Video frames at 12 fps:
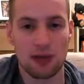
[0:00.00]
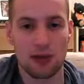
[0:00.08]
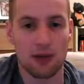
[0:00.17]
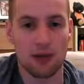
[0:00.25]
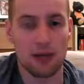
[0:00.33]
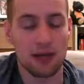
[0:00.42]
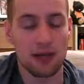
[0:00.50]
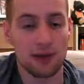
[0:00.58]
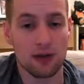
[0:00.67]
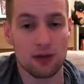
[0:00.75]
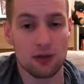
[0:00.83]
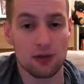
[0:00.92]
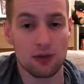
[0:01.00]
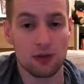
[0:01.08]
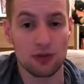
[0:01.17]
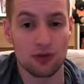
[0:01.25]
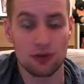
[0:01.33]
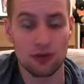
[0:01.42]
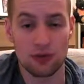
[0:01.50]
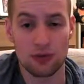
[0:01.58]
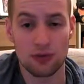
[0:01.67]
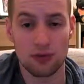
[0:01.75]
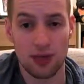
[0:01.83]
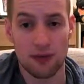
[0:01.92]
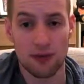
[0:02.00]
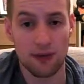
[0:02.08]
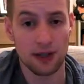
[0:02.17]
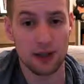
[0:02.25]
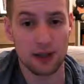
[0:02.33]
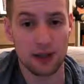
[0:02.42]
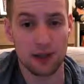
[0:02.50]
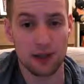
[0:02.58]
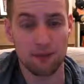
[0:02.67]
If anything else you want to find out,